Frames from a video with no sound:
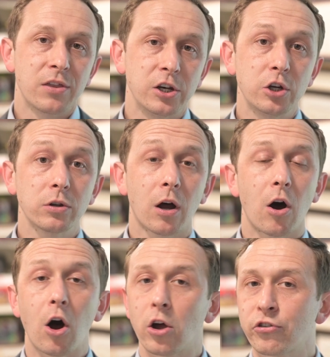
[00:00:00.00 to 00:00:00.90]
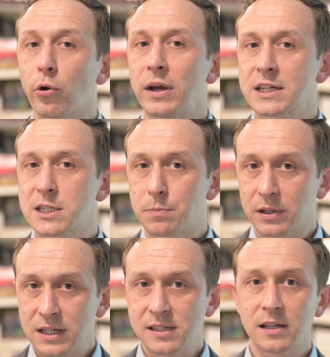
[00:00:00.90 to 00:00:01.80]
The new law also
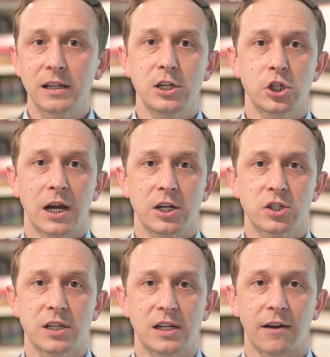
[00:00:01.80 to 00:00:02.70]
explicitly changed the